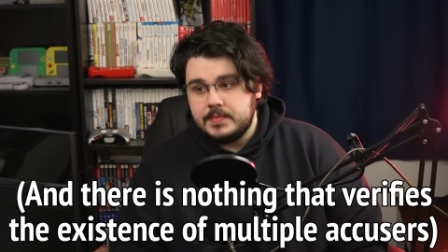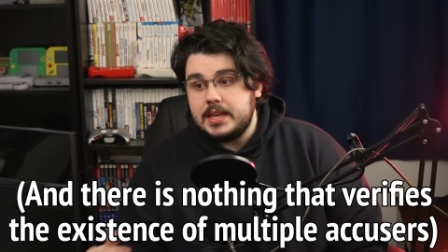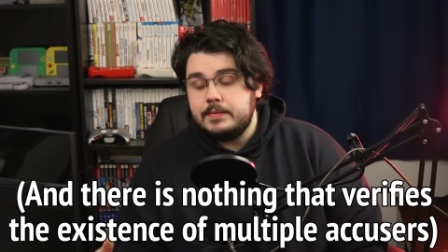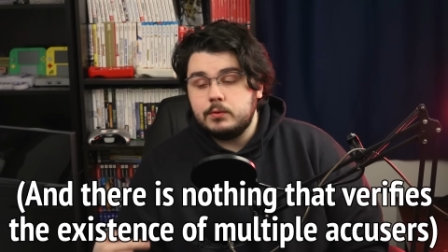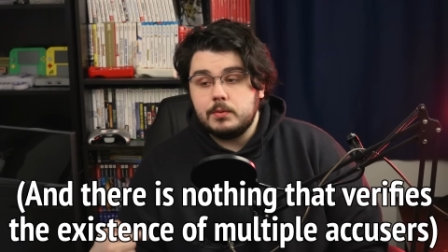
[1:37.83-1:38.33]

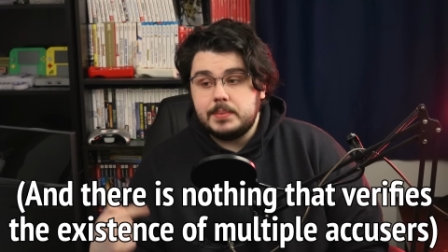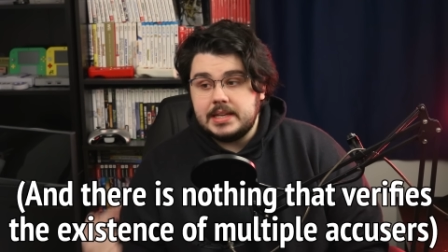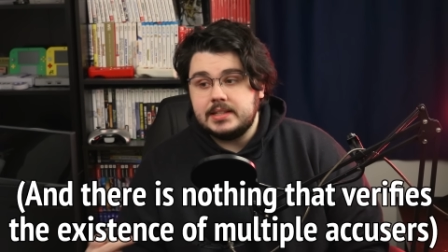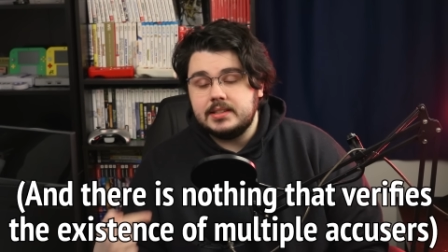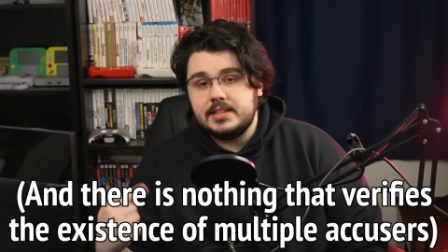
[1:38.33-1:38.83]
They even
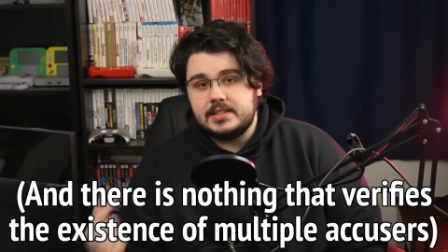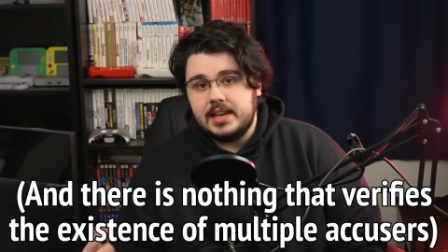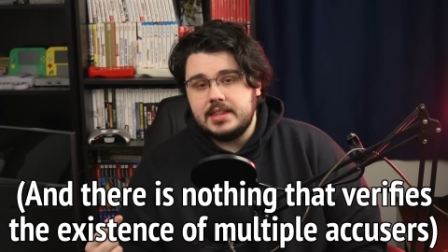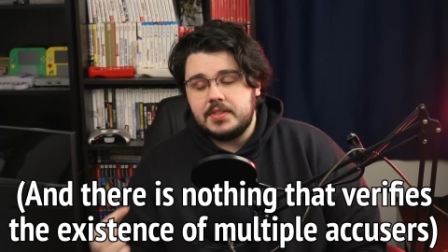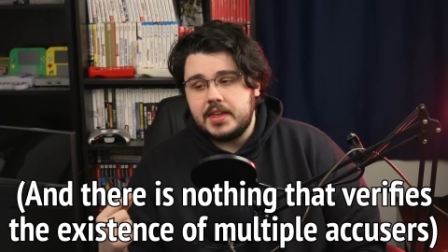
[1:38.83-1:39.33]
repeatedly
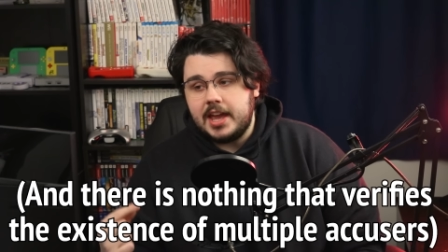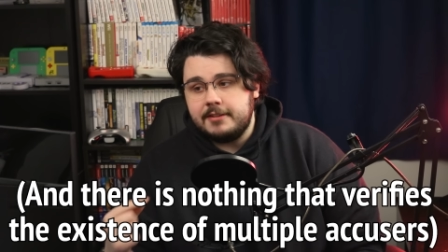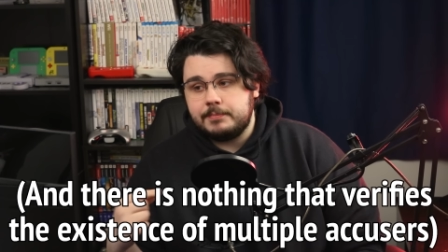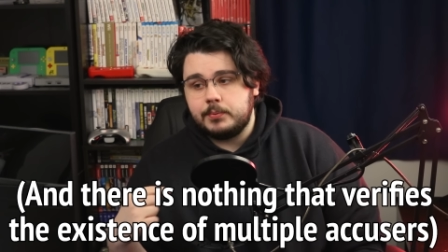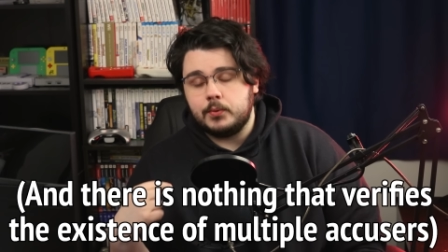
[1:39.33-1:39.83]
say that they
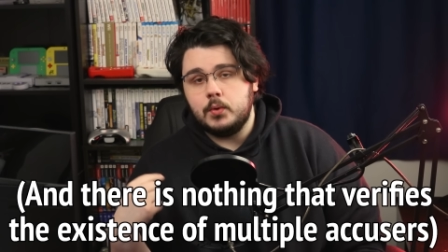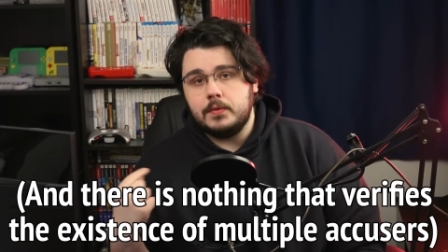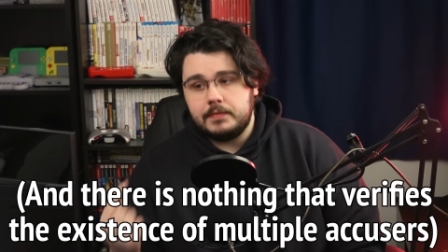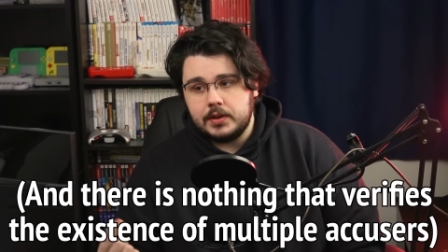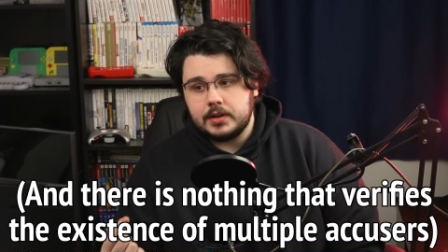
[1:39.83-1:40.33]
have
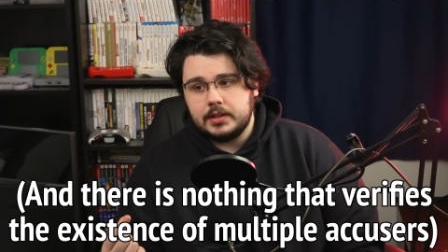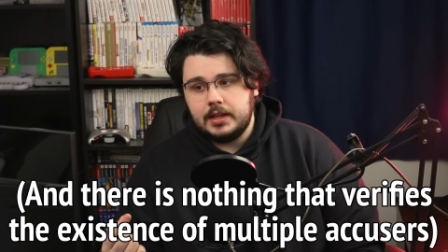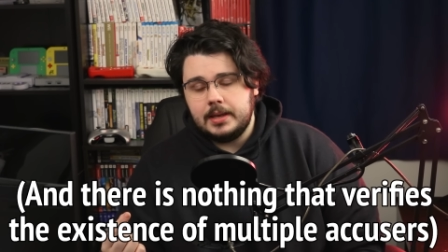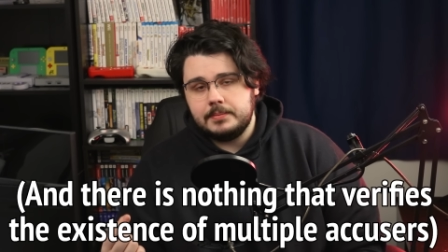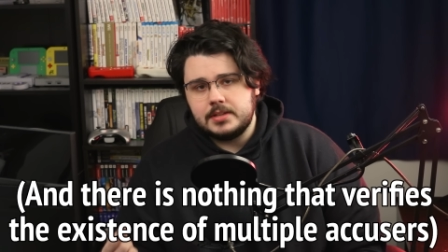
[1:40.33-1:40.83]
proof of their
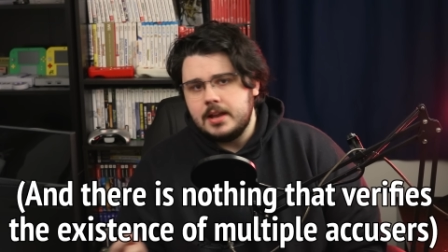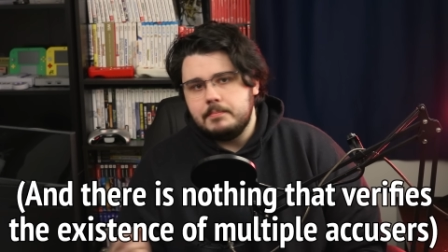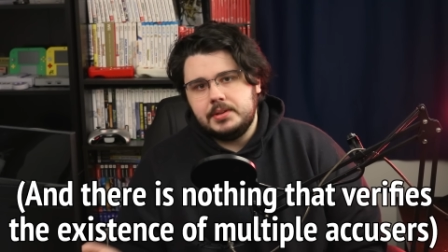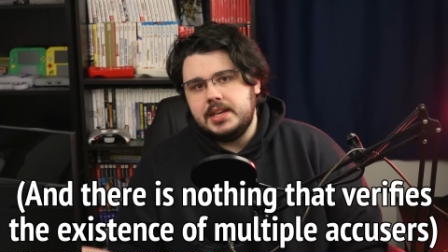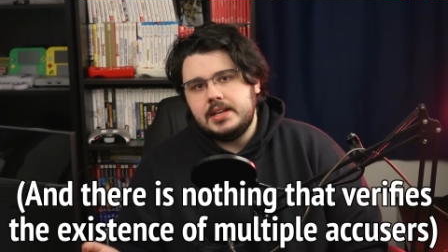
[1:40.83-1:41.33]
claims,
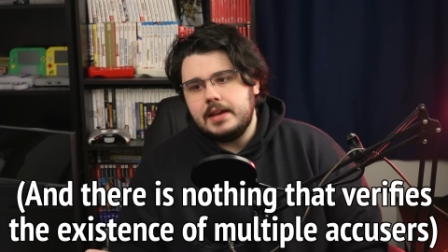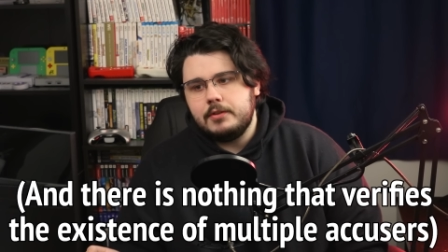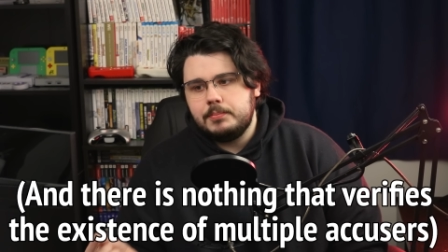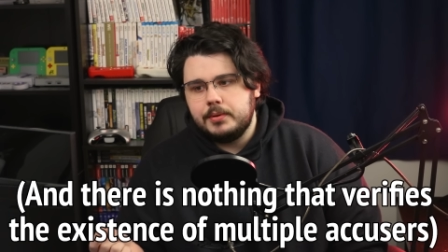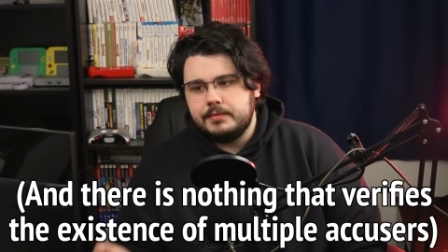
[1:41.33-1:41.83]
but they
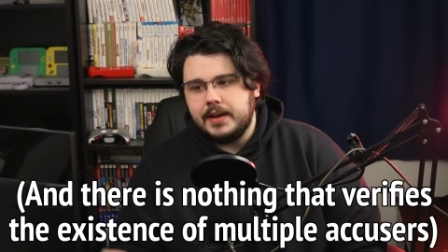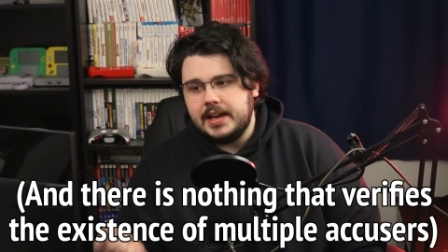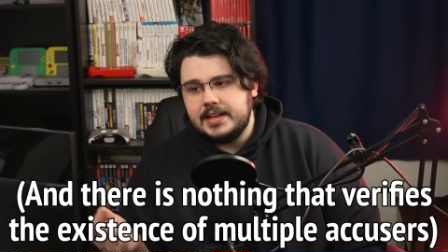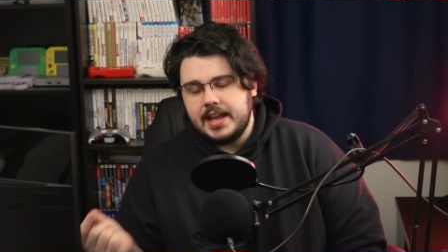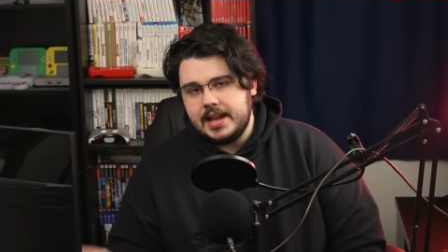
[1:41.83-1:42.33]
never
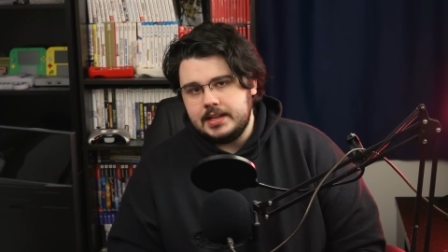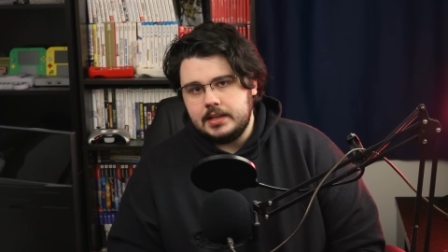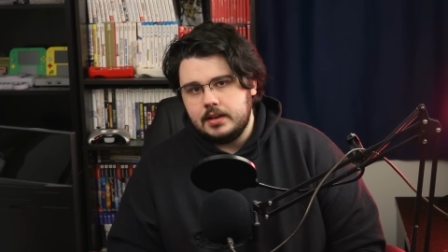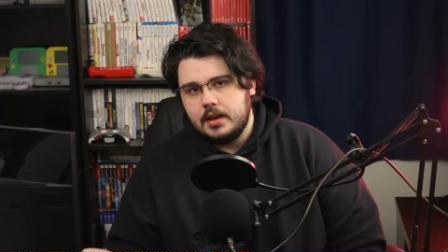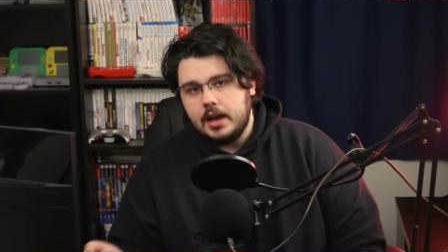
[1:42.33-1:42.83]
provide
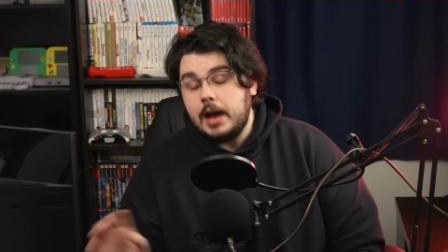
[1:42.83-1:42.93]
any.